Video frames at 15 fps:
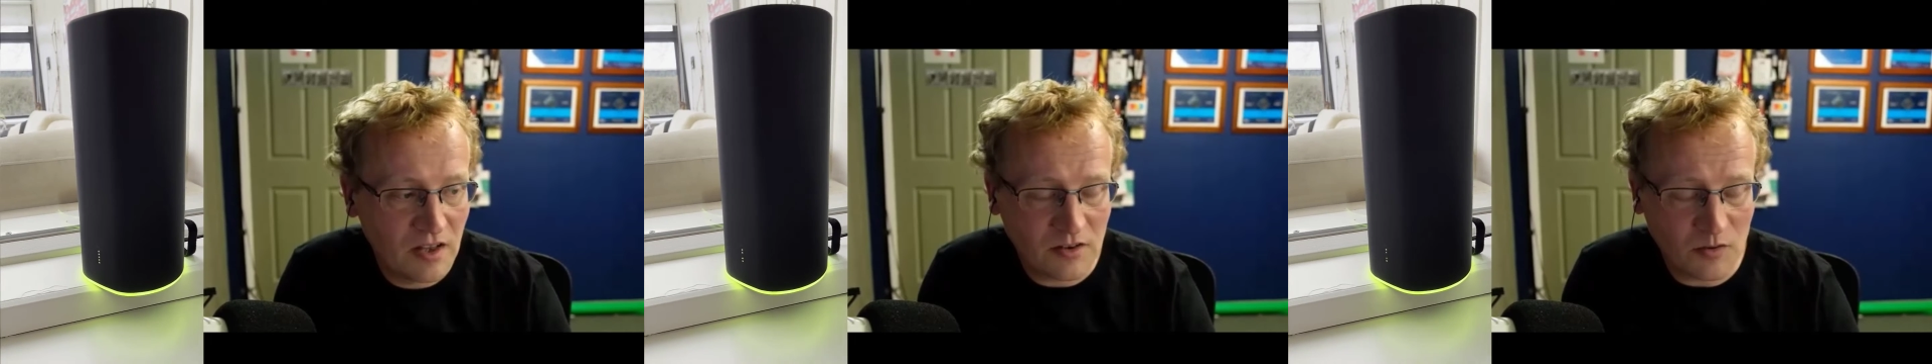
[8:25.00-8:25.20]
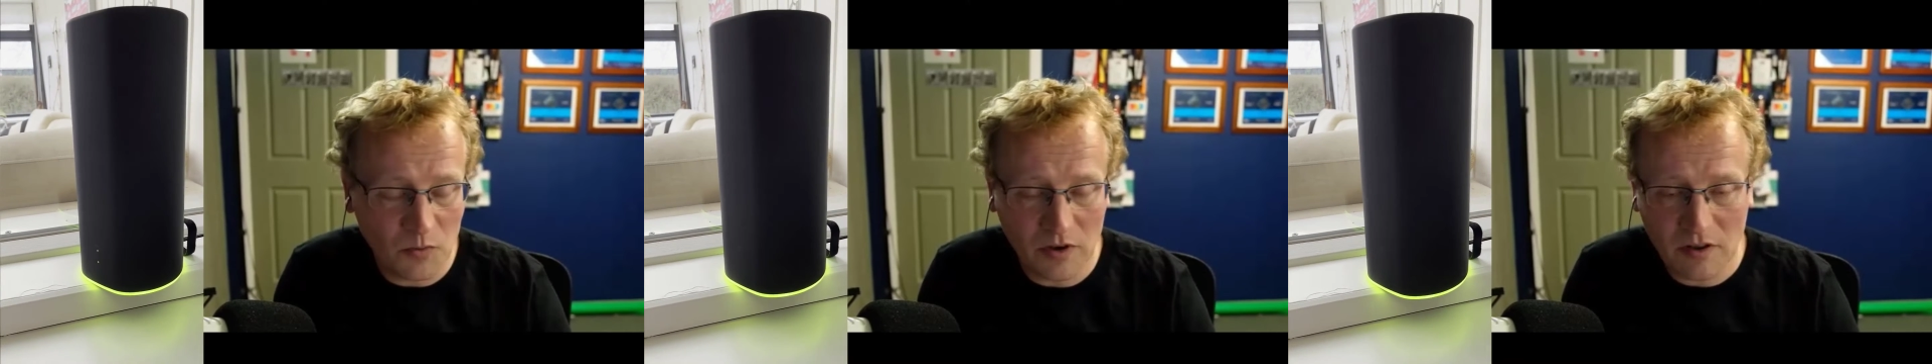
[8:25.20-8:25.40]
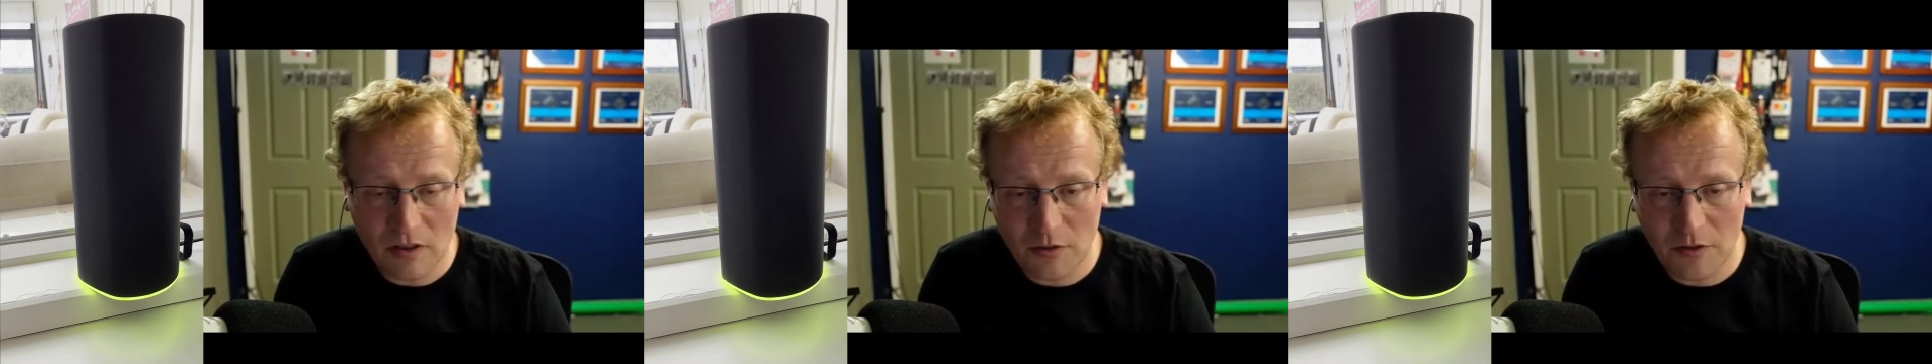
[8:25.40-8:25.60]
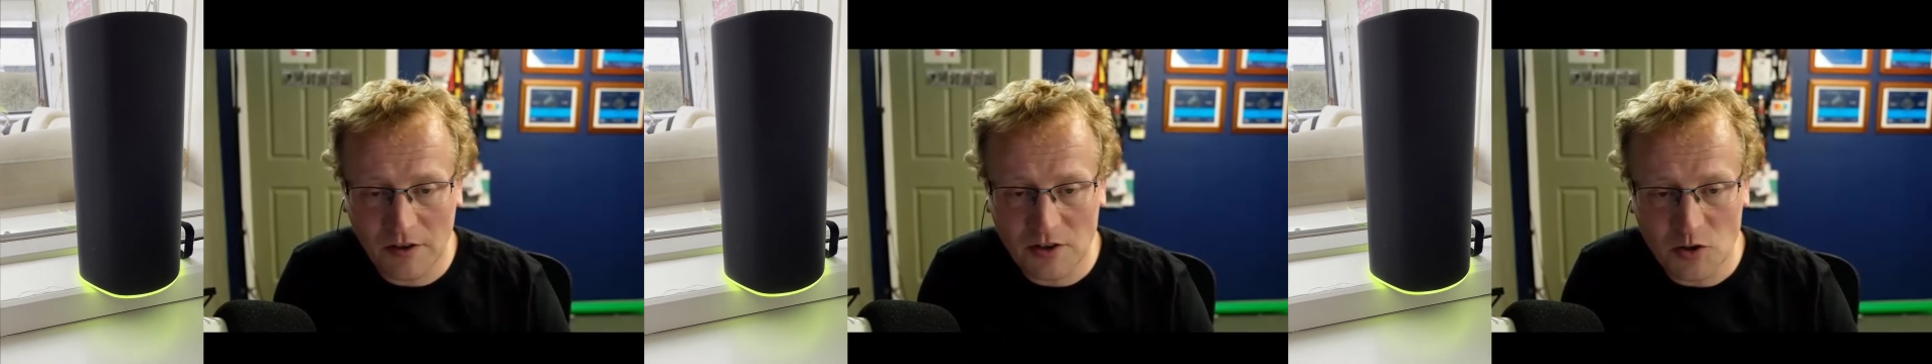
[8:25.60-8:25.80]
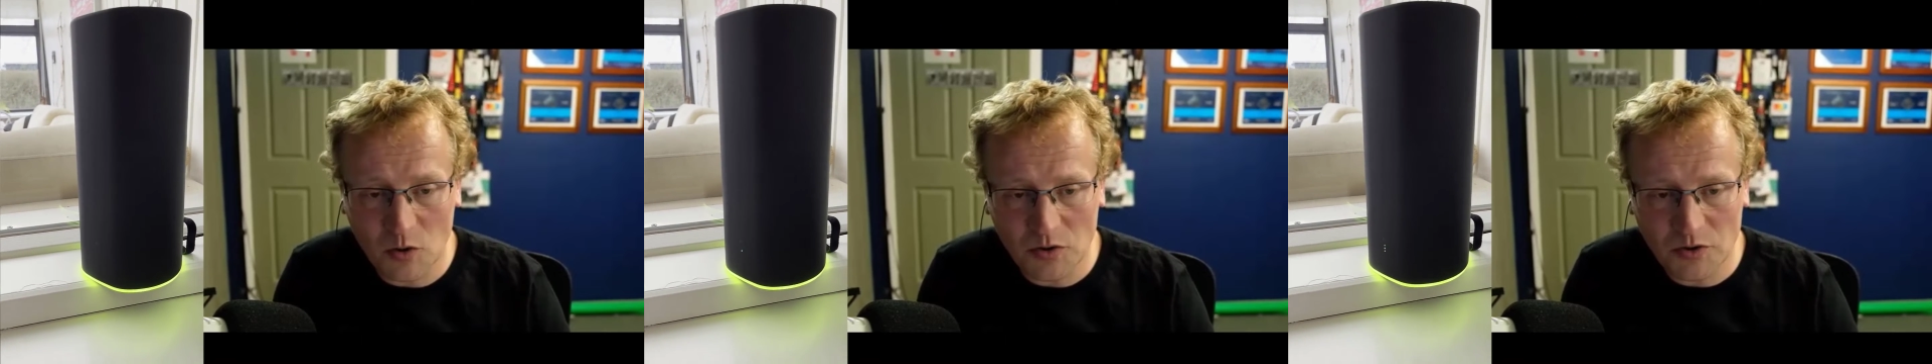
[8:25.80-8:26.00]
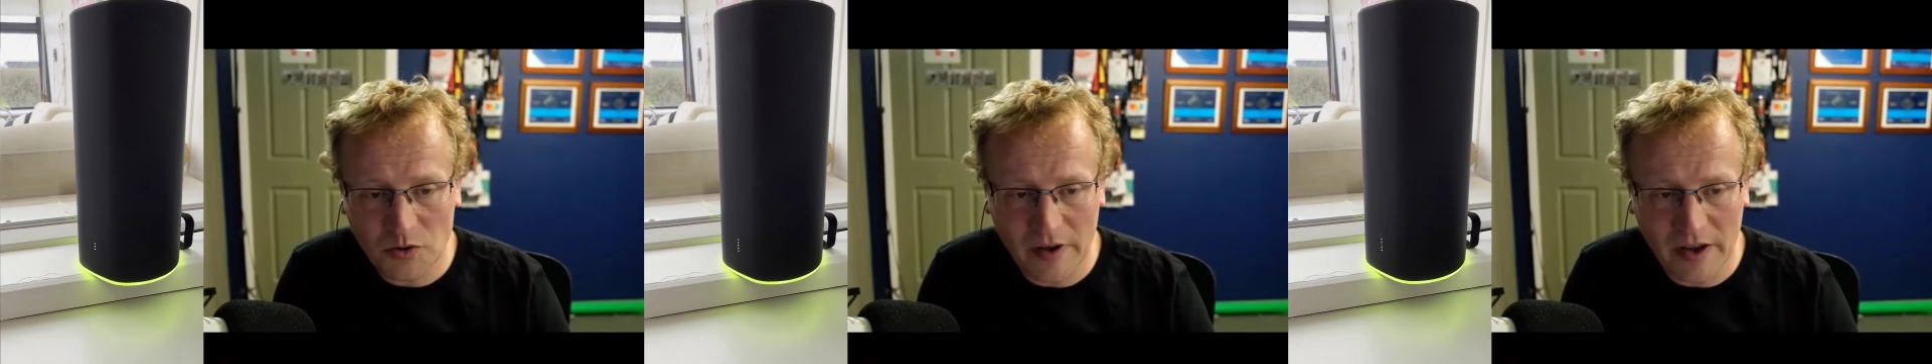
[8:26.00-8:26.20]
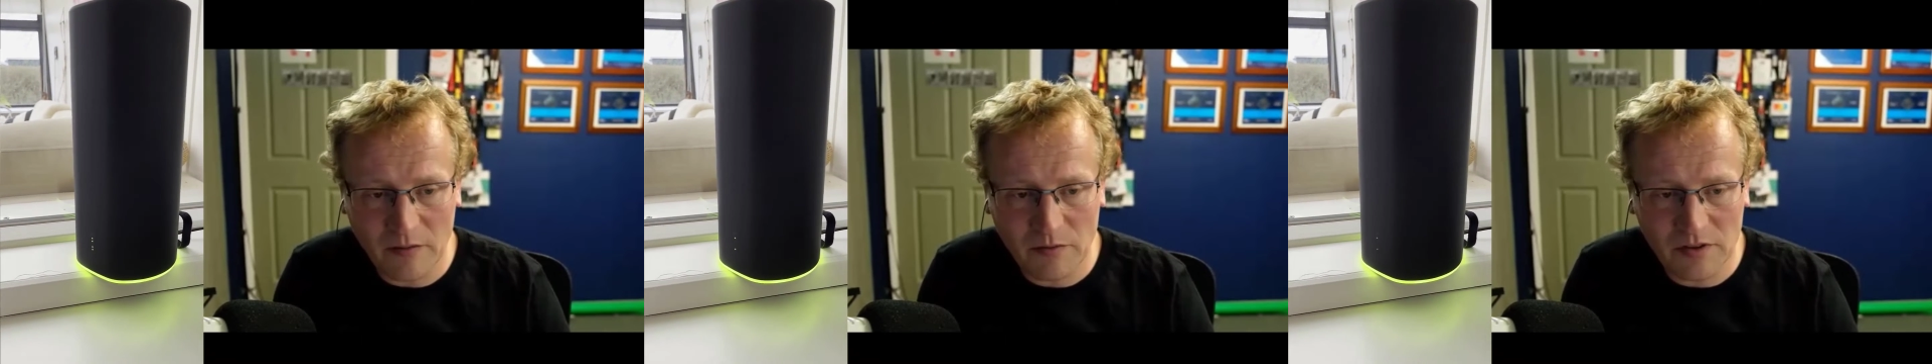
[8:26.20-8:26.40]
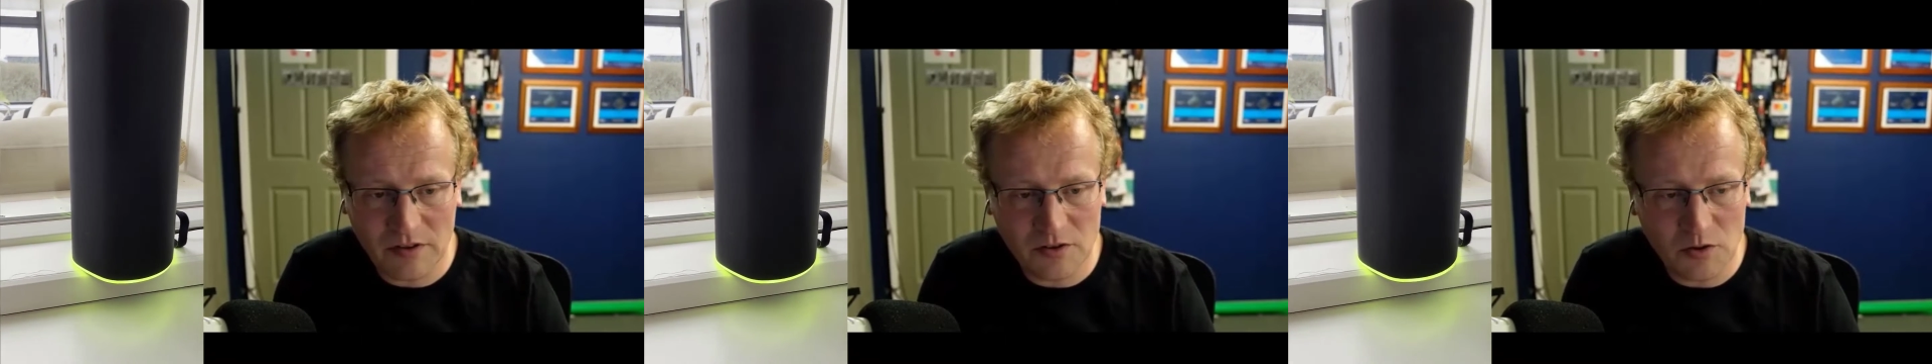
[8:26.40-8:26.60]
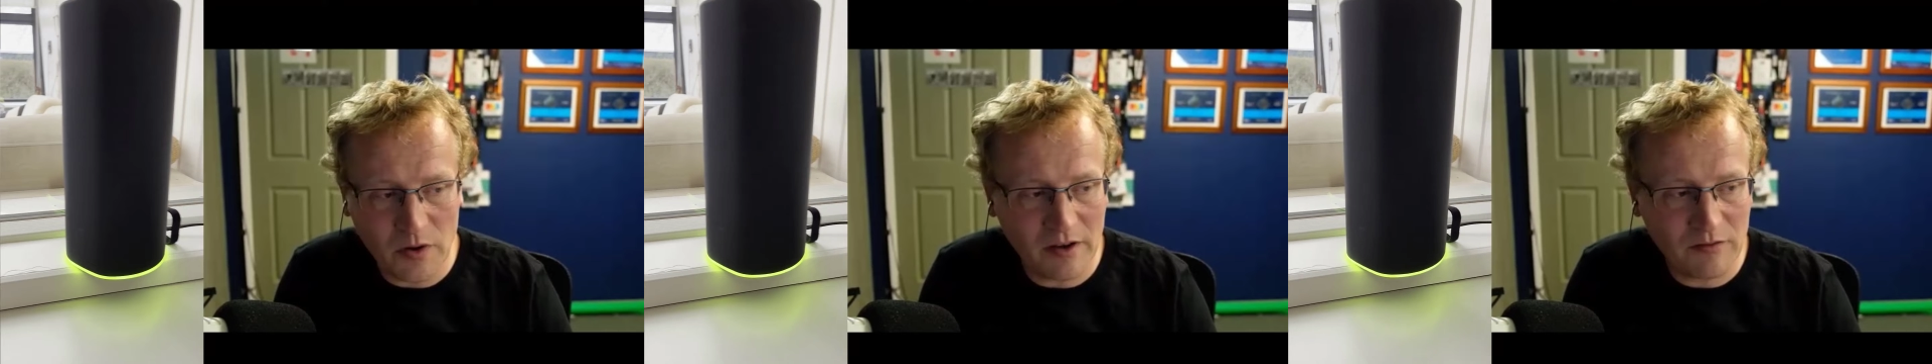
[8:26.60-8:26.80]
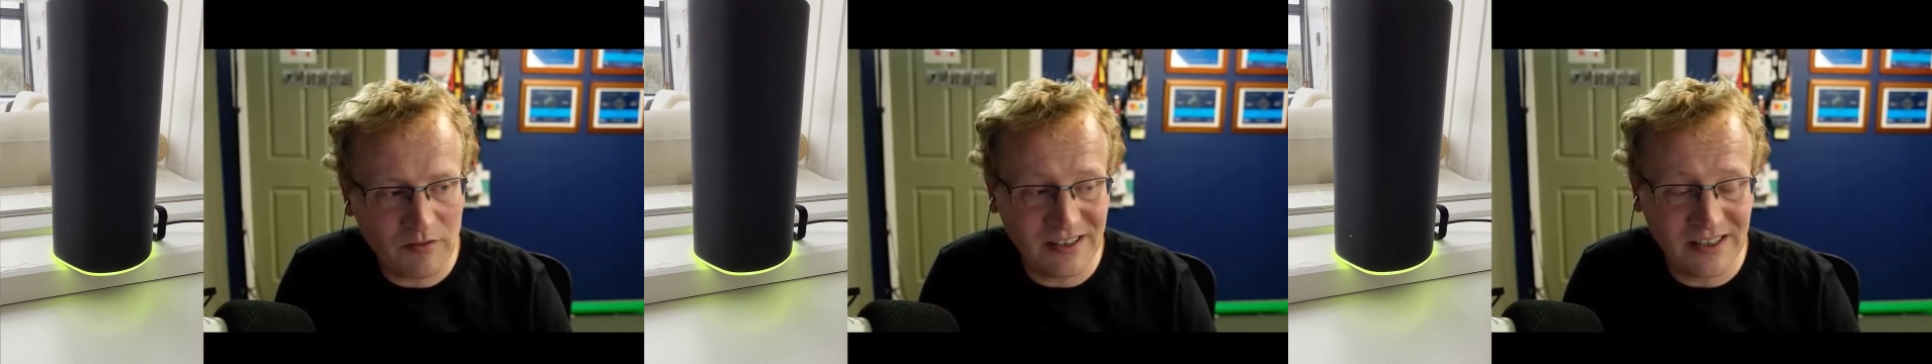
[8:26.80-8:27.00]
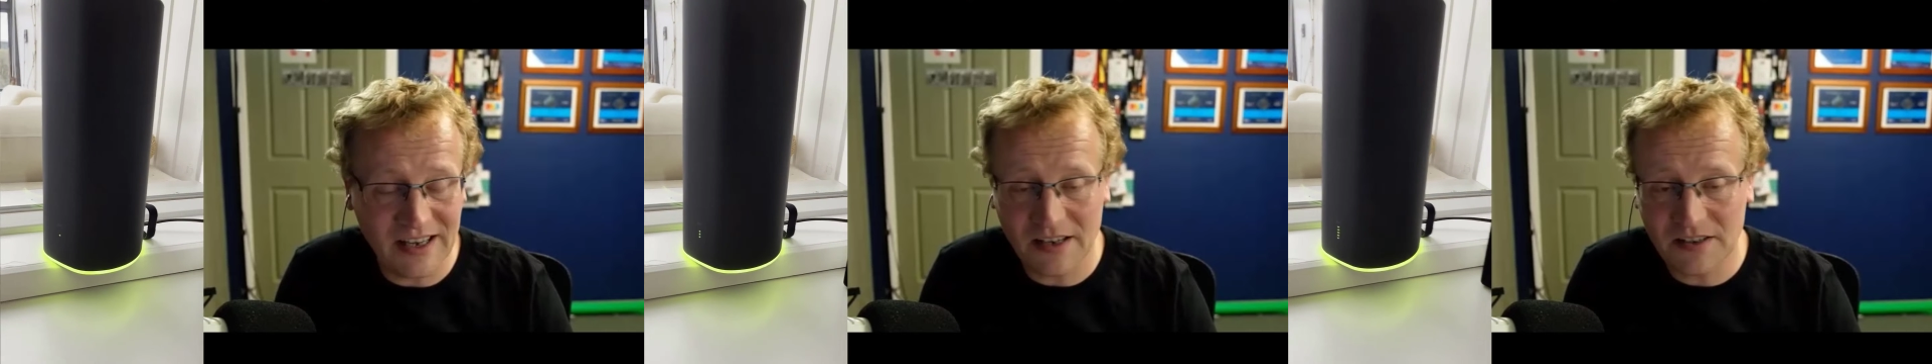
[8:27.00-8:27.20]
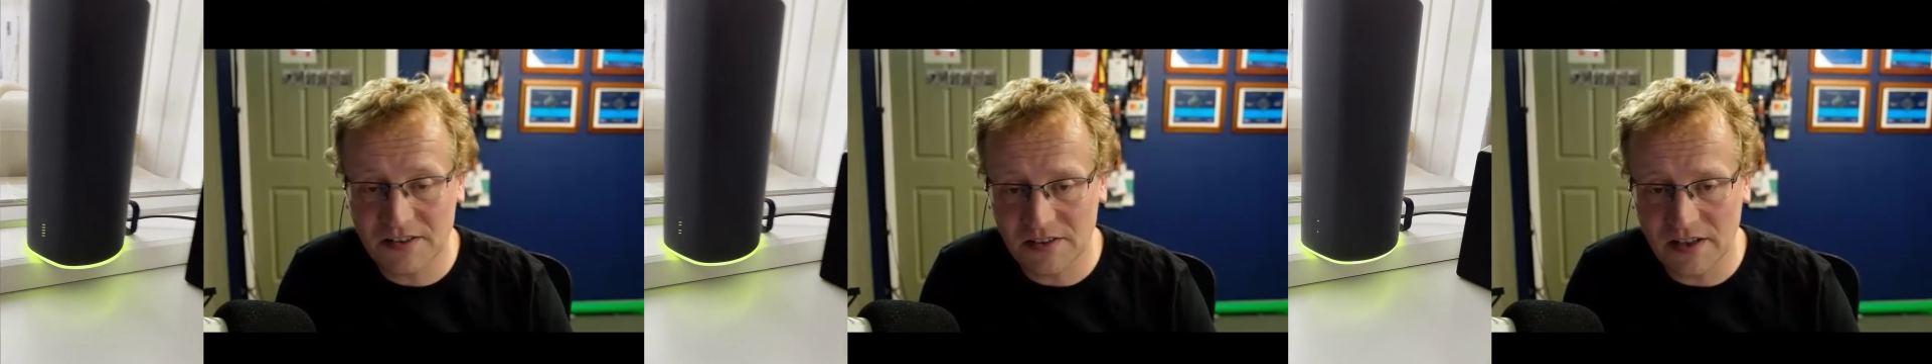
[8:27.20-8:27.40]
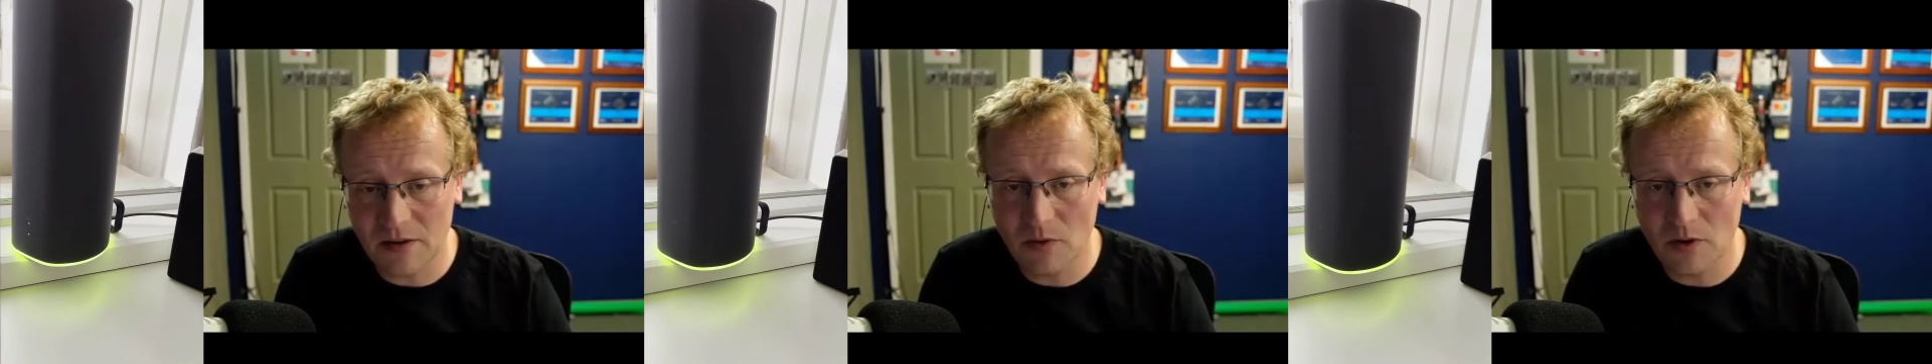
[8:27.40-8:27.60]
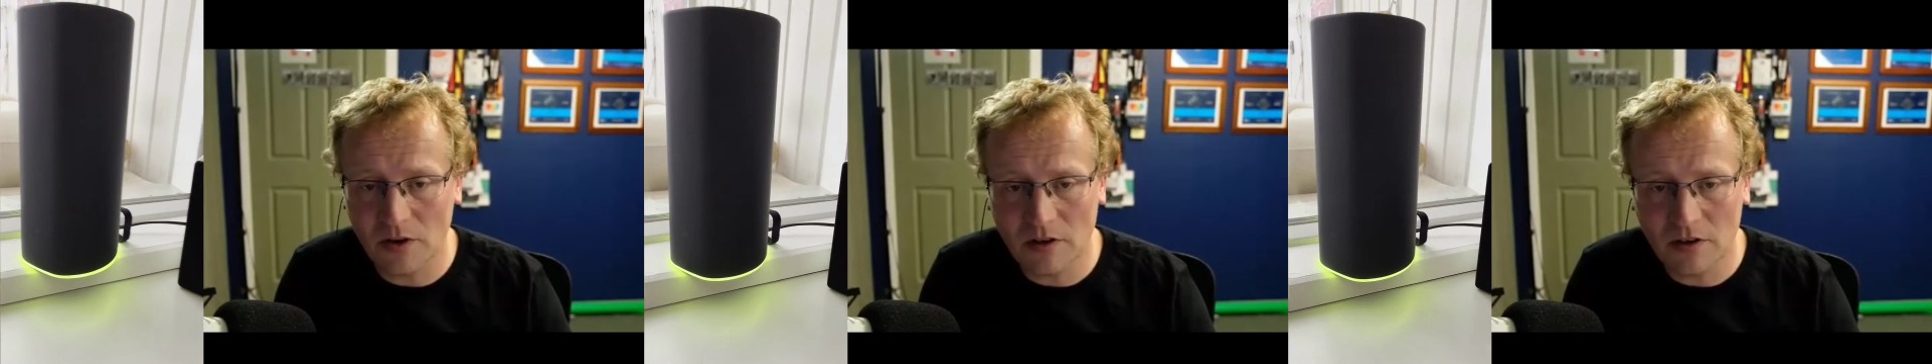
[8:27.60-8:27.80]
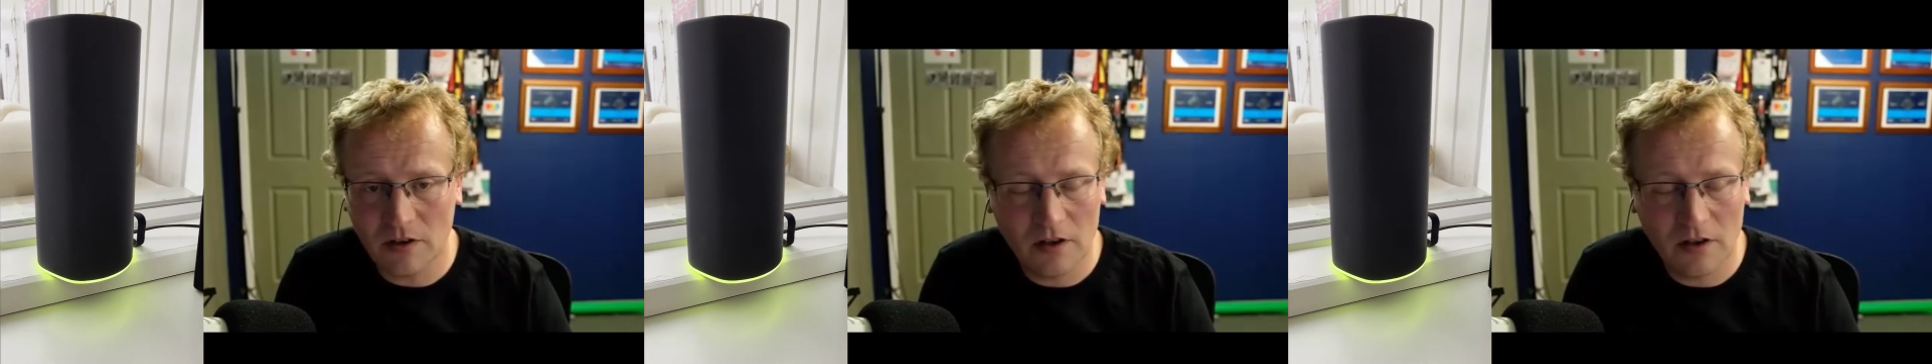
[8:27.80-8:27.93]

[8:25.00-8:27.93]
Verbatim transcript: So one of the things you also have with this, you have a guest network.